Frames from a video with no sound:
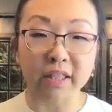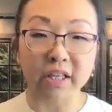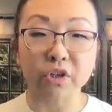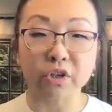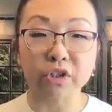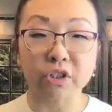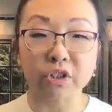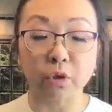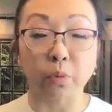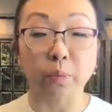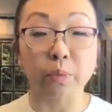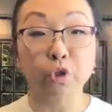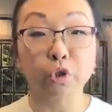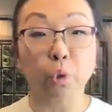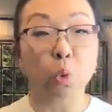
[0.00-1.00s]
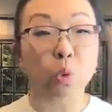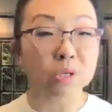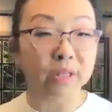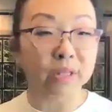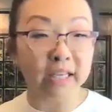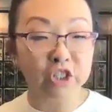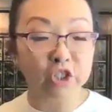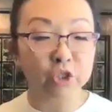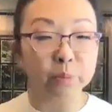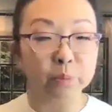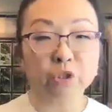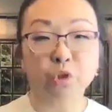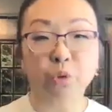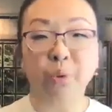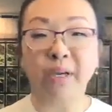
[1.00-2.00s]
there's so much correlation
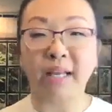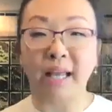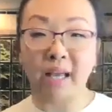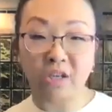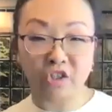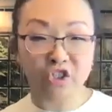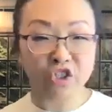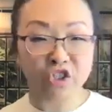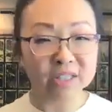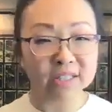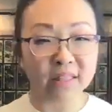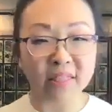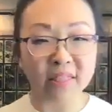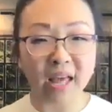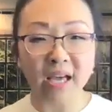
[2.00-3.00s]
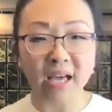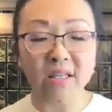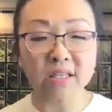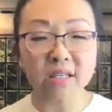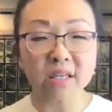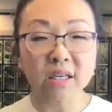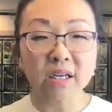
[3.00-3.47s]
between energies in that.